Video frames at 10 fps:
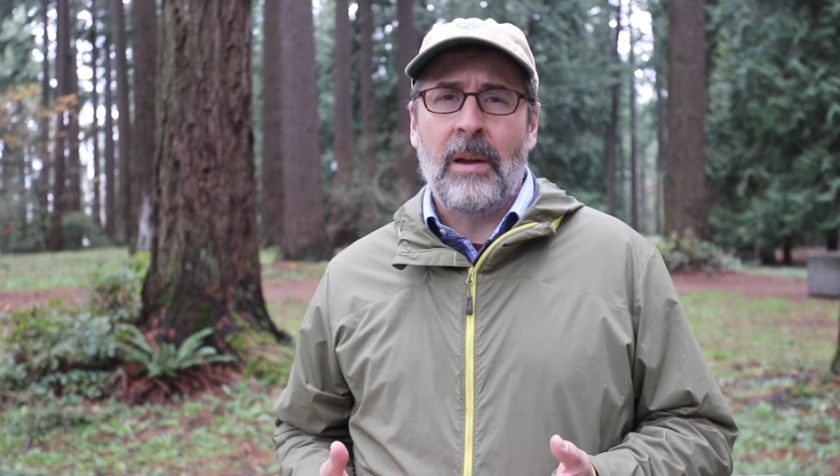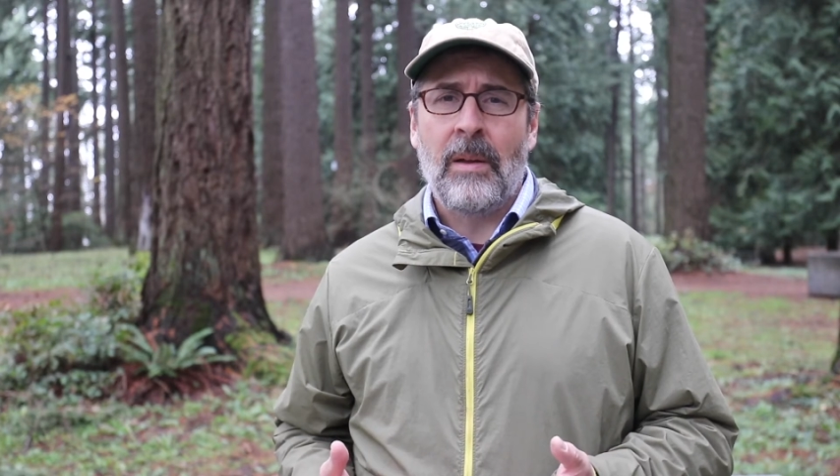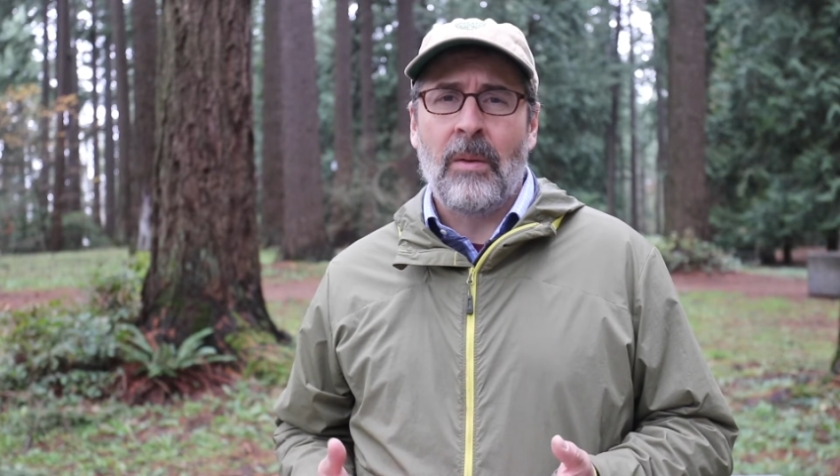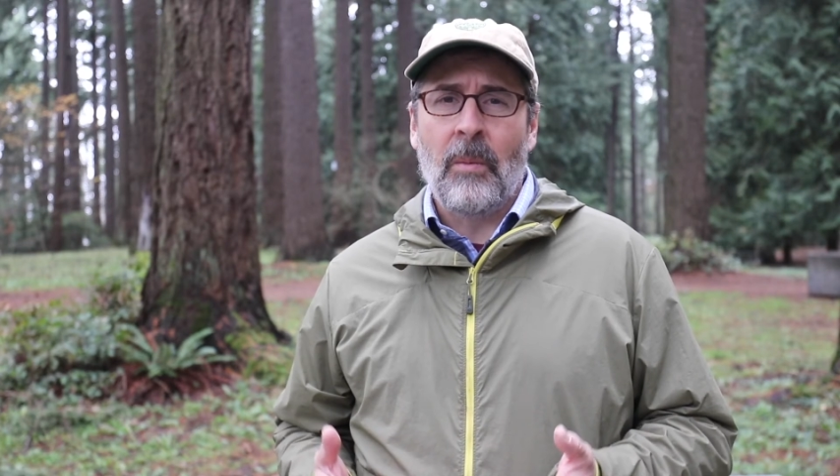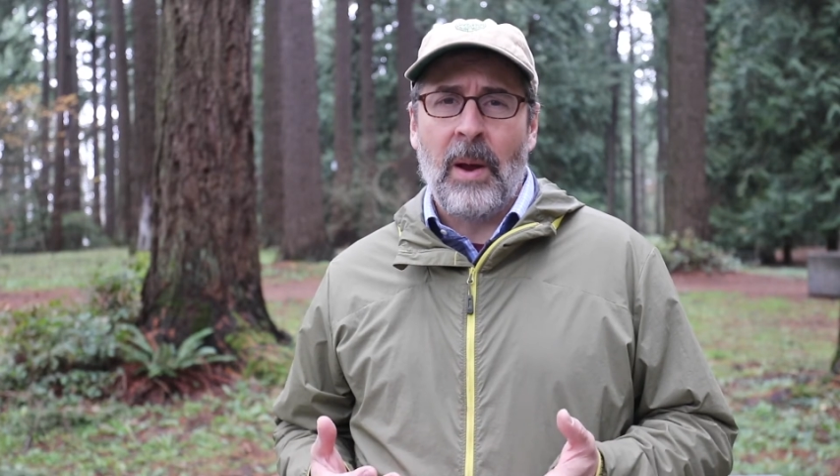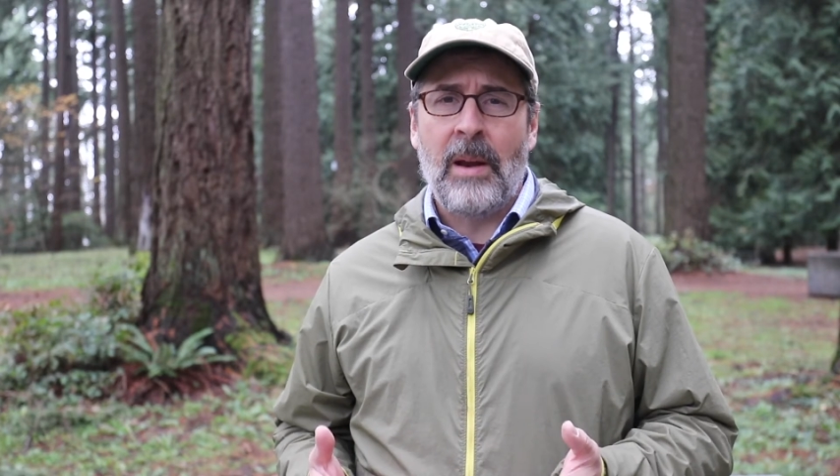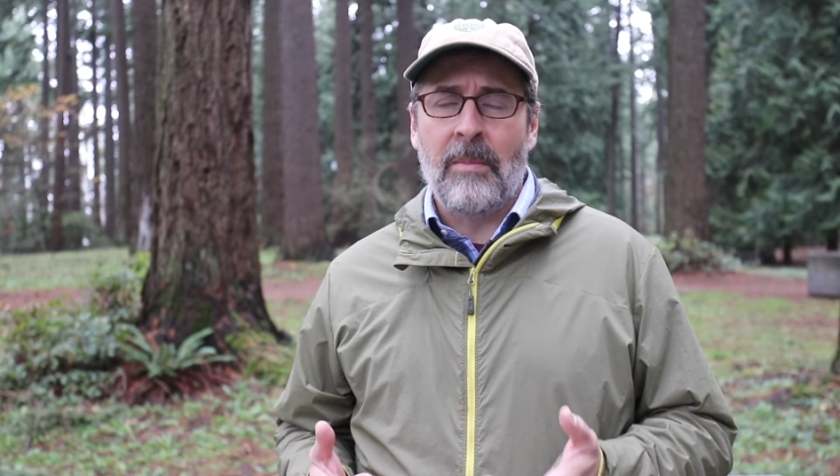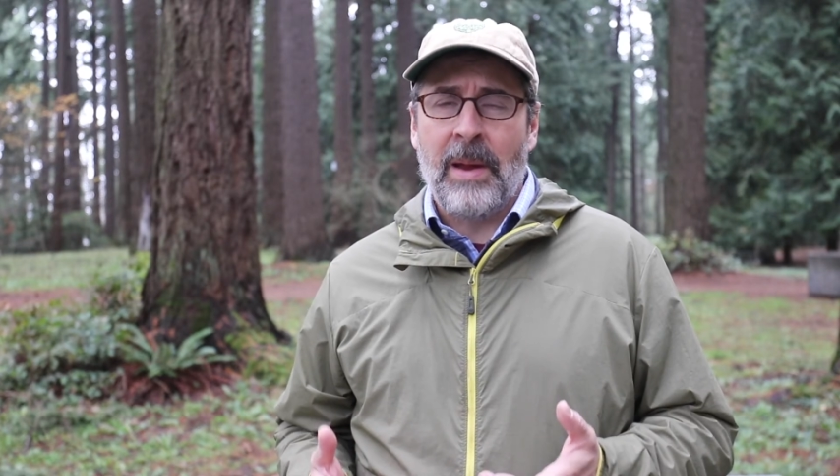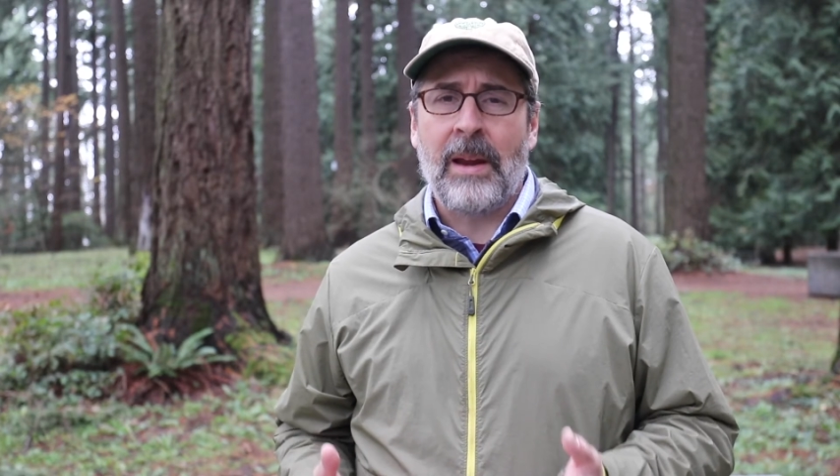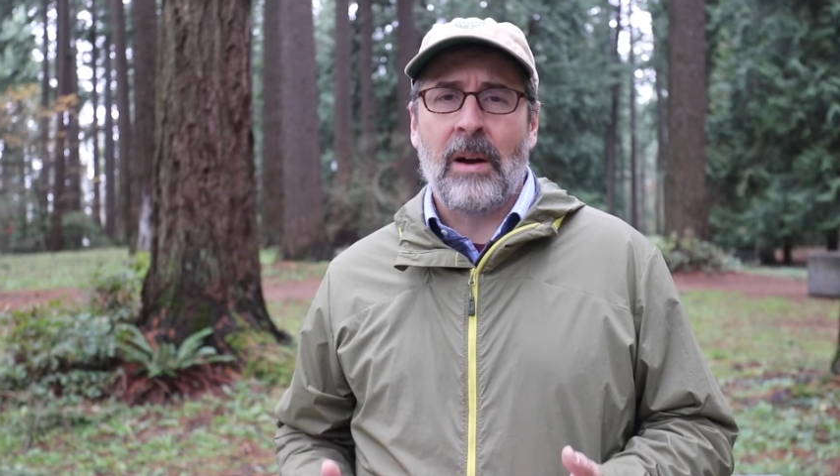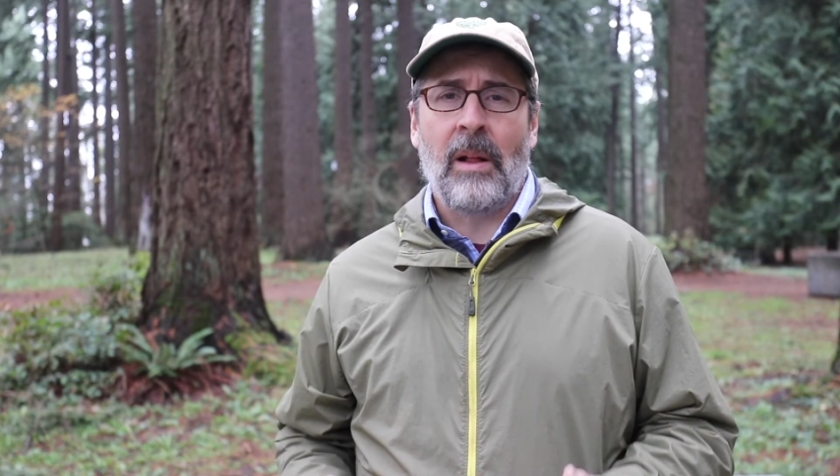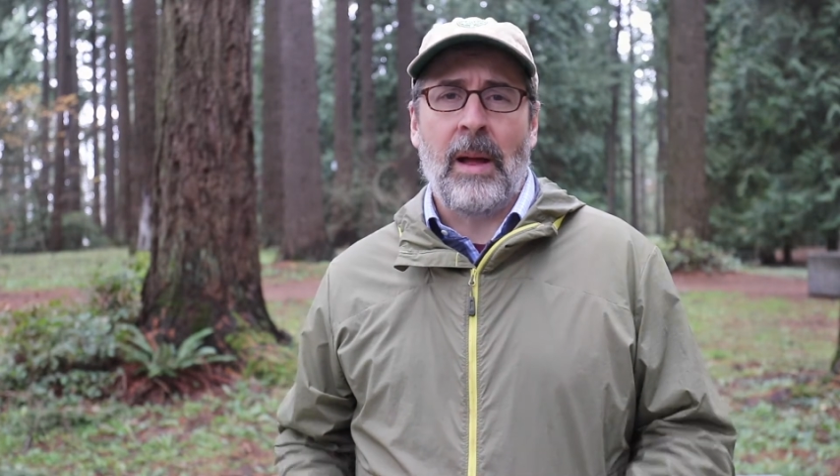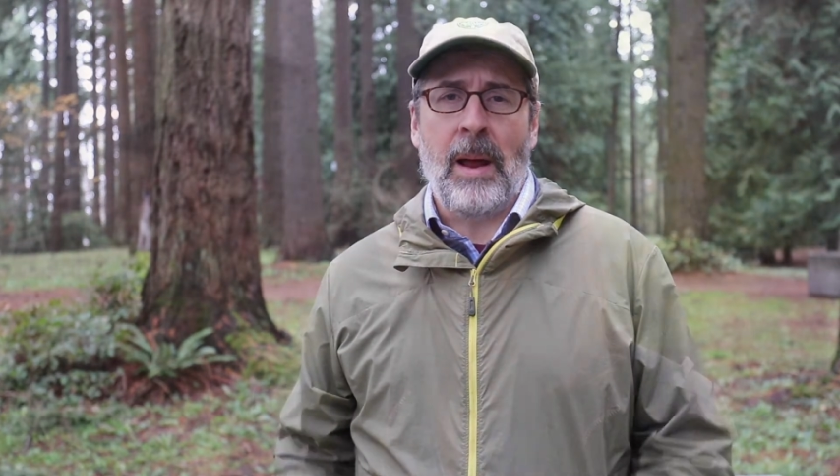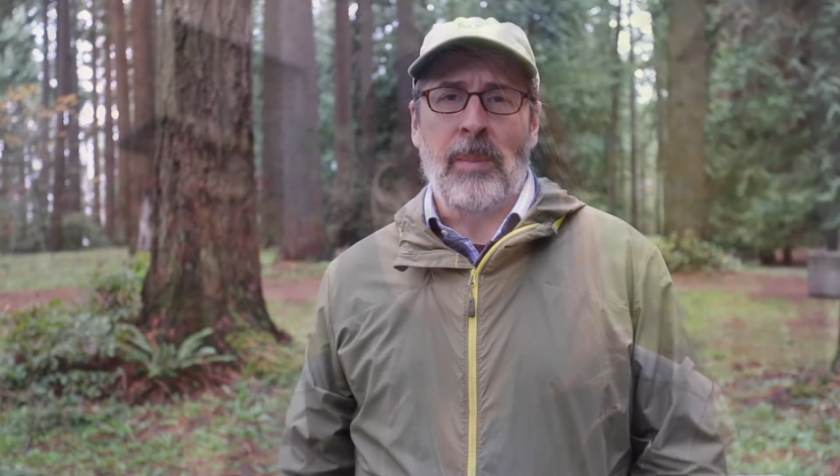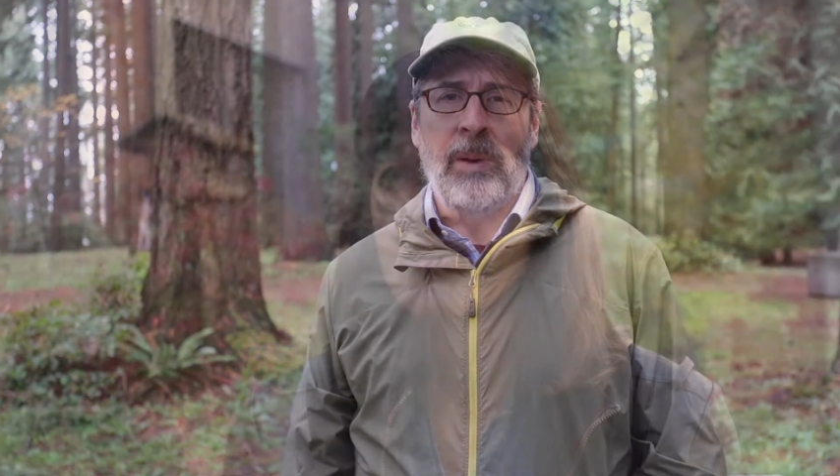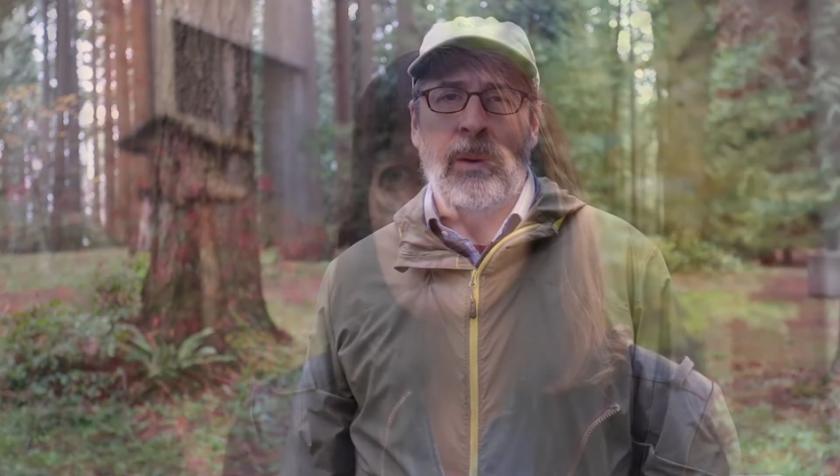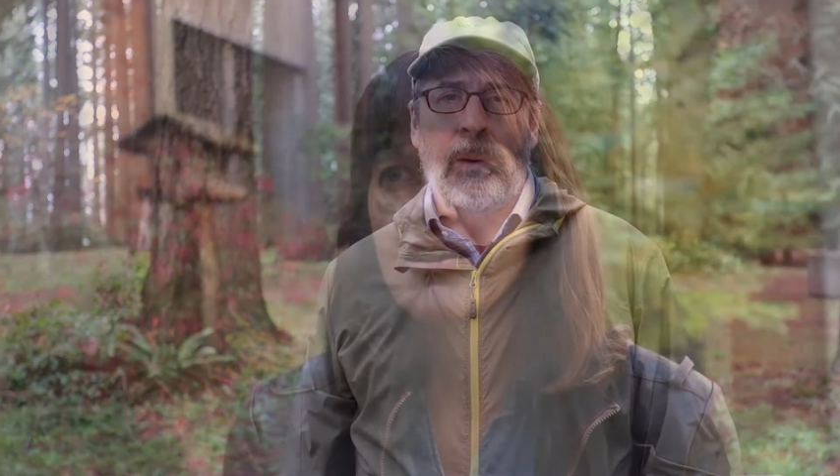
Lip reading: the way to make it all happen.